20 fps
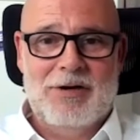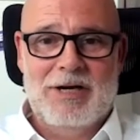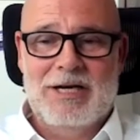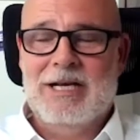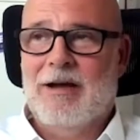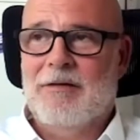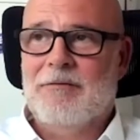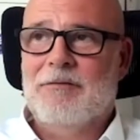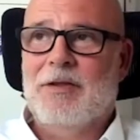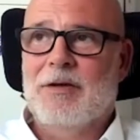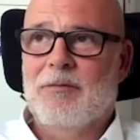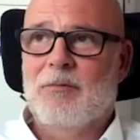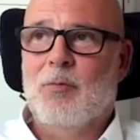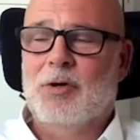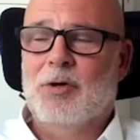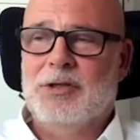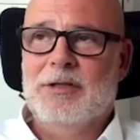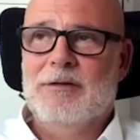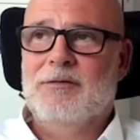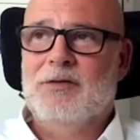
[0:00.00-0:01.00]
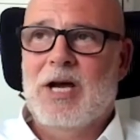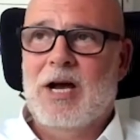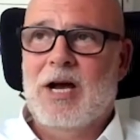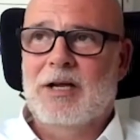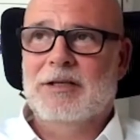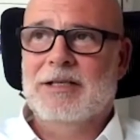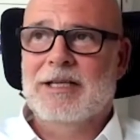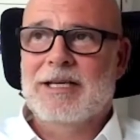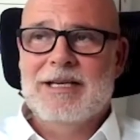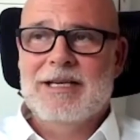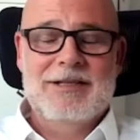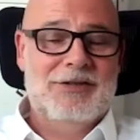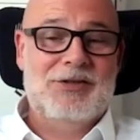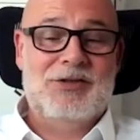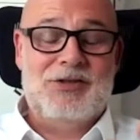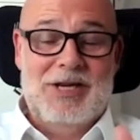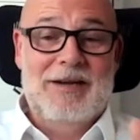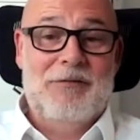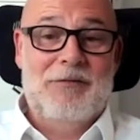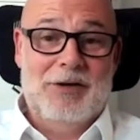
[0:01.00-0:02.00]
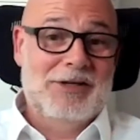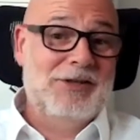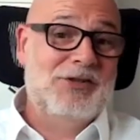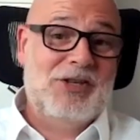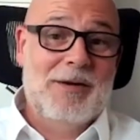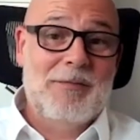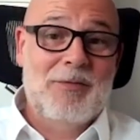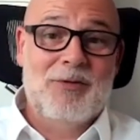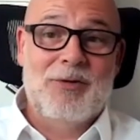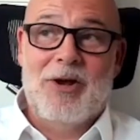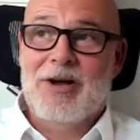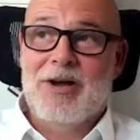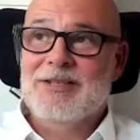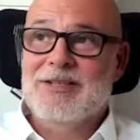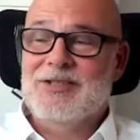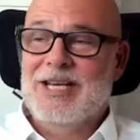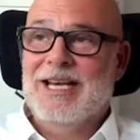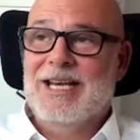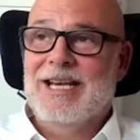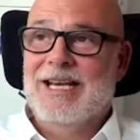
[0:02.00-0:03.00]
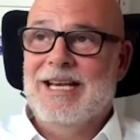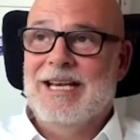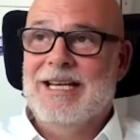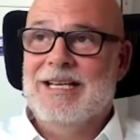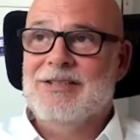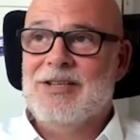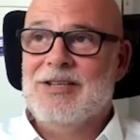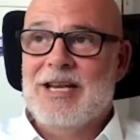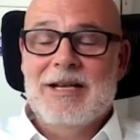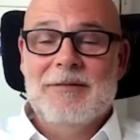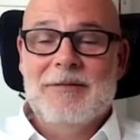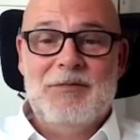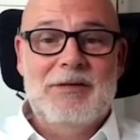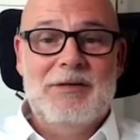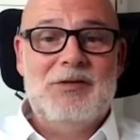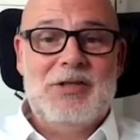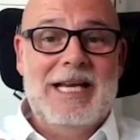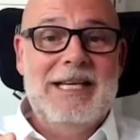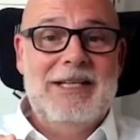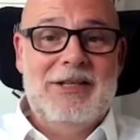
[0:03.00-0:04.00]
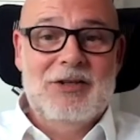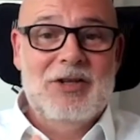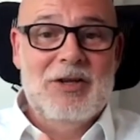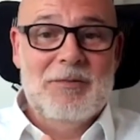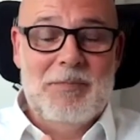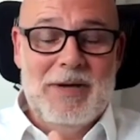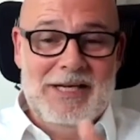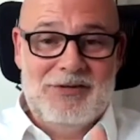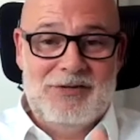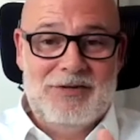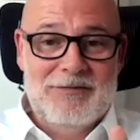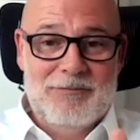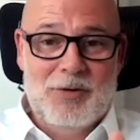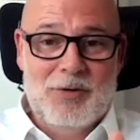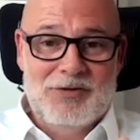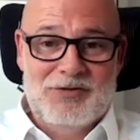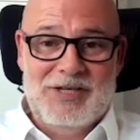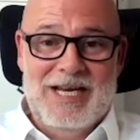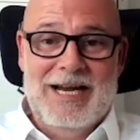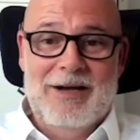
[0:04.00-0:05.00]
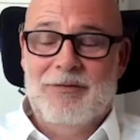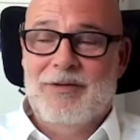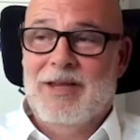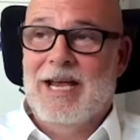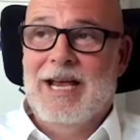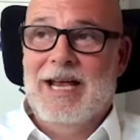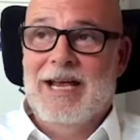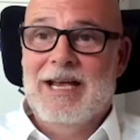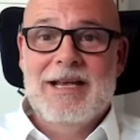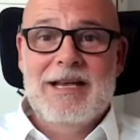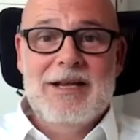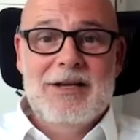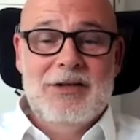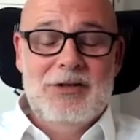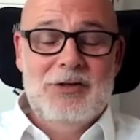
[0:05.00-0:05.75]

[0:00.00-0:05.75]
I love that what you've done, if I can summarize it, is you've taken the best of what's out there.